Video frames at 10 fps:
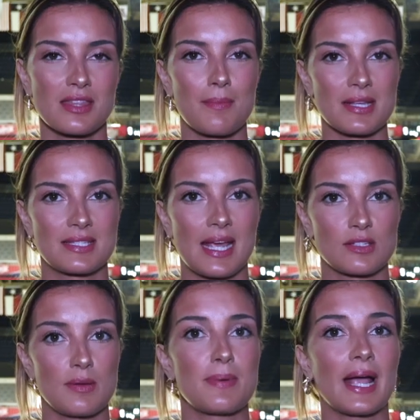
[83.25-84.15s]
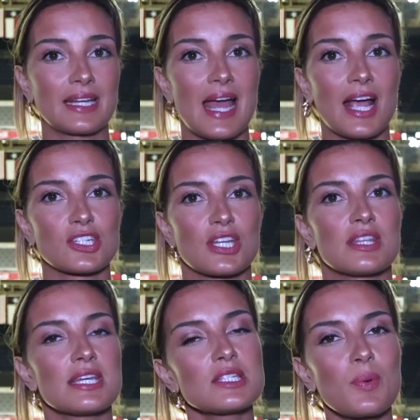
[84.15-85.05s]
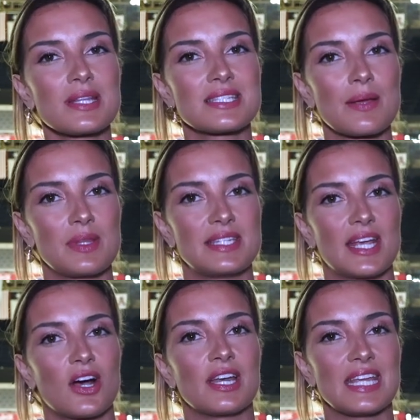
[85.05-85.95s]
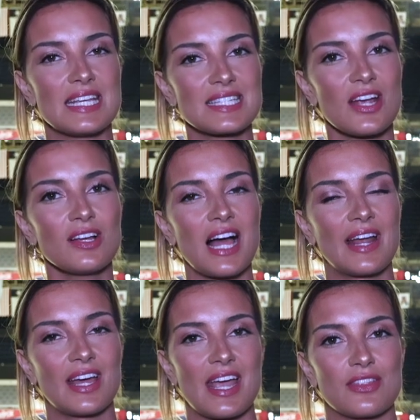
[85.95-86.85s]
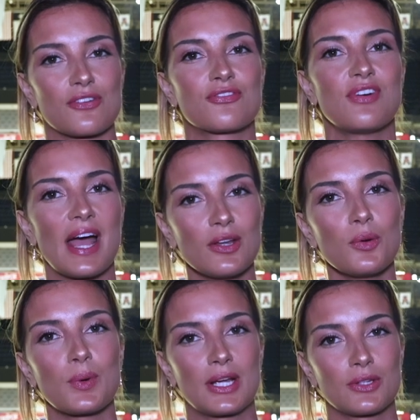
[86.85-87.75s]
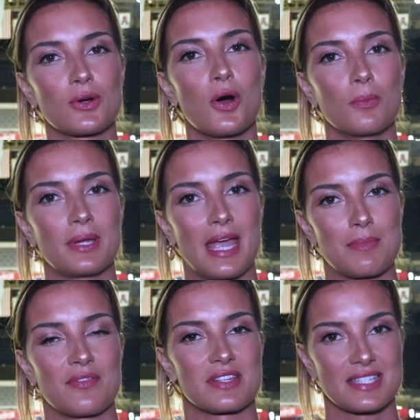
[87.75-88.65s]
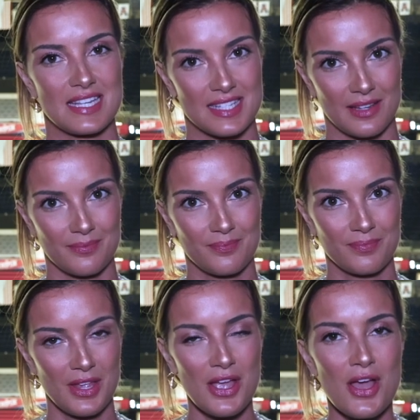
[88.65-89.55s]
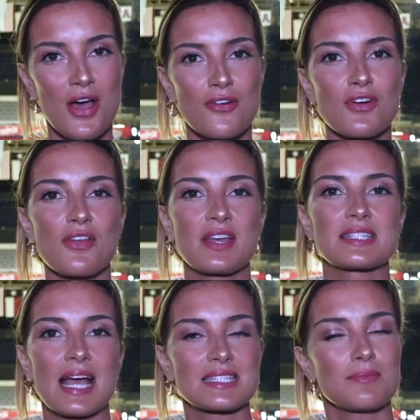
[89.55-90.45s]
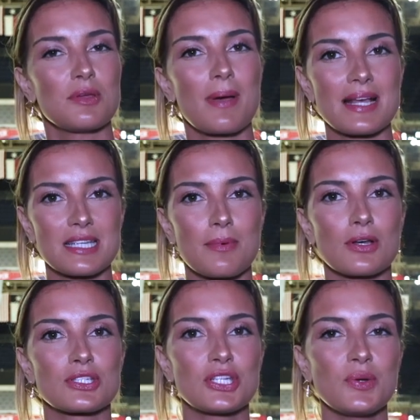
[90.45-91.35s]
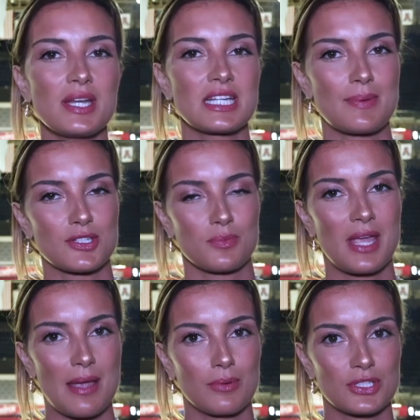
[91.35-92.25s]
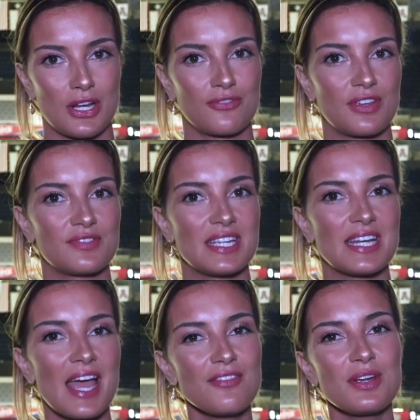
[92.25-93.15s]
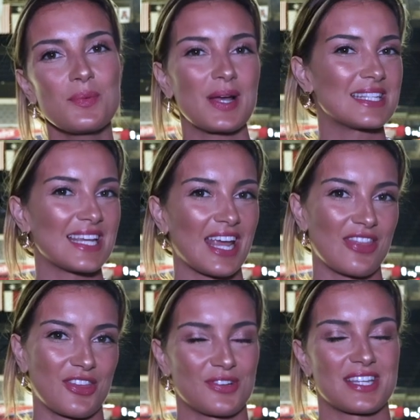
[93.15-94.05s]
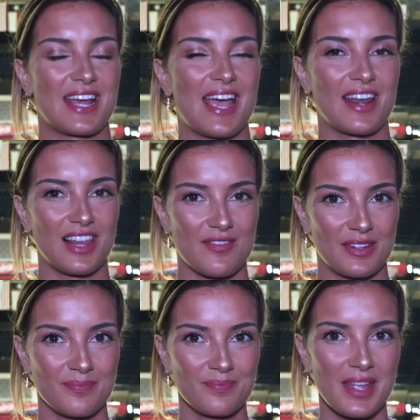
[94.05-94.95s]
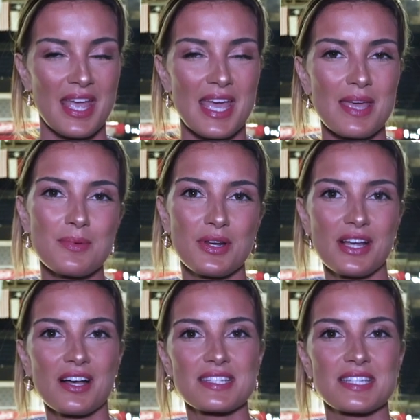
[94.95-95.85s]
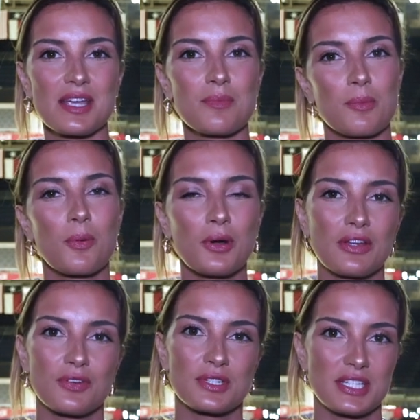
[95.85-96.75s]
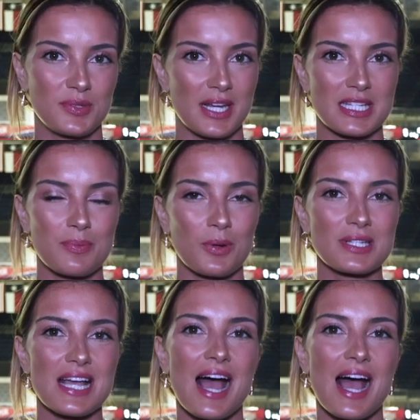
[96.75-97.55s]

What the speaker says: the Mustangs will be back in action this Wednesday when they take on East Carolina in their final regular home game of the season. For all things SMU basketball, tune into Spectrum Cable Channel 15 every Wednesday and Thursday night at 11. In Moody Coliseum, reporting for D210 Sports,